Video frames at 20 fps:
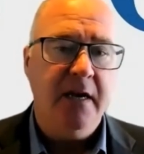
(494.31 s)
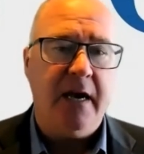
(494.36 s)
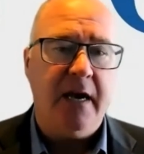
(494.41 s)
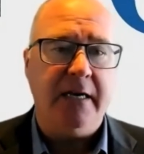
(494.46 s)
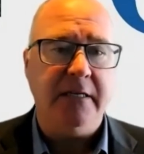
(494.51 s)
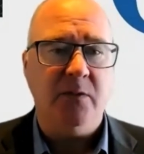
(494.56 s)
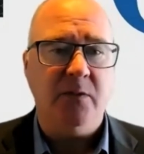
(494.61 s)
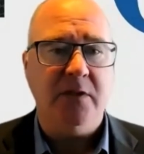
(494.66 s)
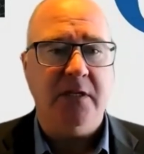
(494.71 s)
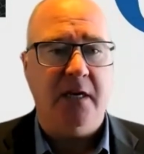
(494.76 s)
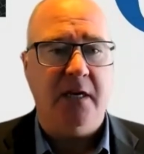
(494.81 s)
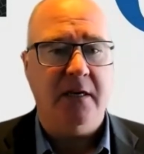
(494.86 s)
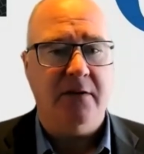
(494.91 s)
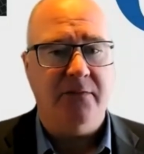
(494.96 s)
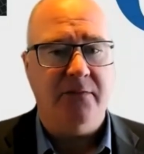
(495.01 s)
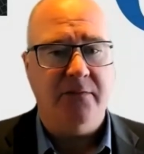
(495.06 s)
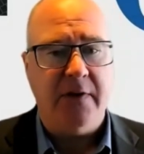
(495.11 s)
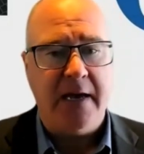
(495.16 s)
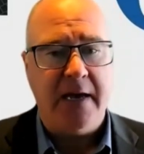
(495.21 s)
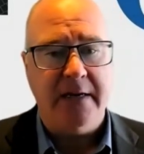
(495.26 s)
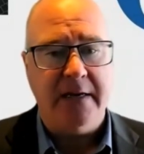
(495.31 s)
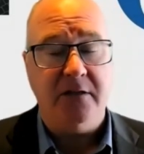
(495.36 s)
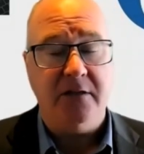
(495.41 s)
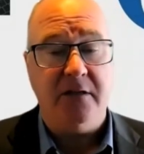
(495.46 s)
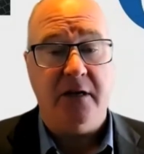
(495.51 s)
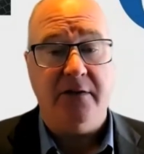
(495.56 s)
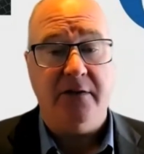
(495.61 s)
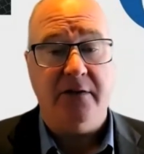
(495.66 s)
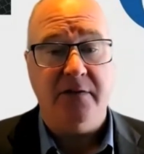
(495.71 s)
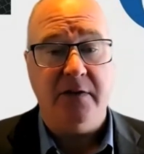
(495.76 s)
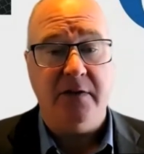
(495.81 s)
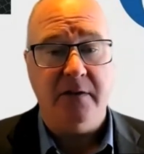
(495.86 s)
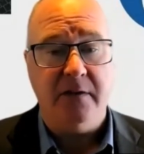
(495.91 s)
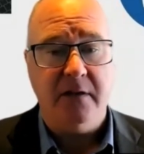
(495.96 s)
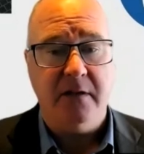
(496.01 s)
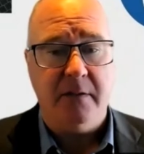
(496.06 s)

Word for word: as we take advantage of the,